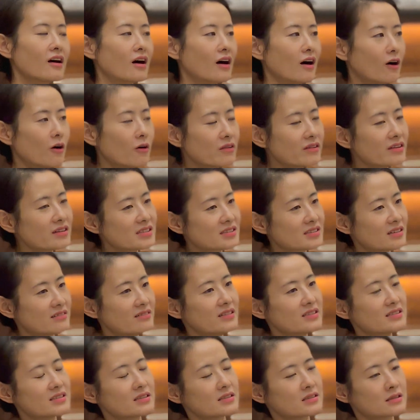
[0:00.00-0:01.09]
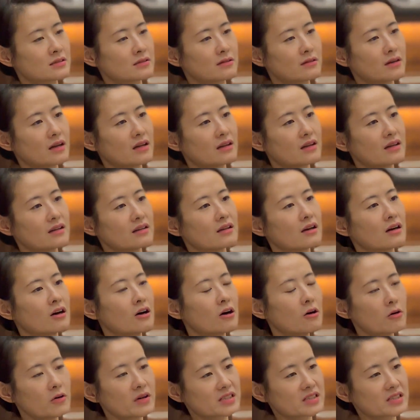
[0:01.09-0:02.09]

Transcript: all the services around it, the whole